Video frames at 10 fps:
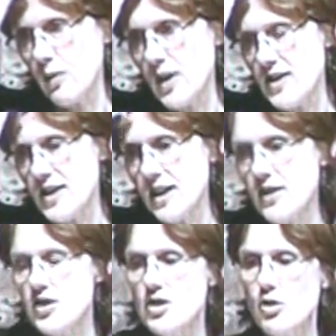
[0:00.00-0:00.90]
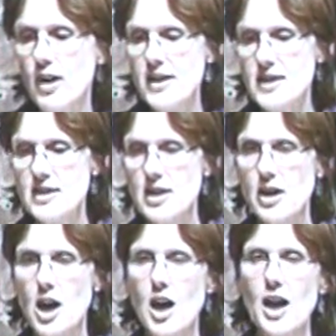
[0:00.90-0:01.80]
We are seeing stresses that
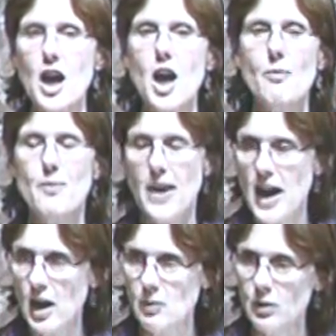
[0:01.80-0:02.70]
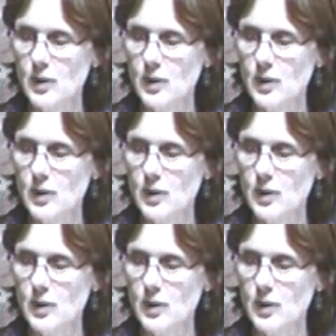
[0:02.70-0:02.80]
are unbearable.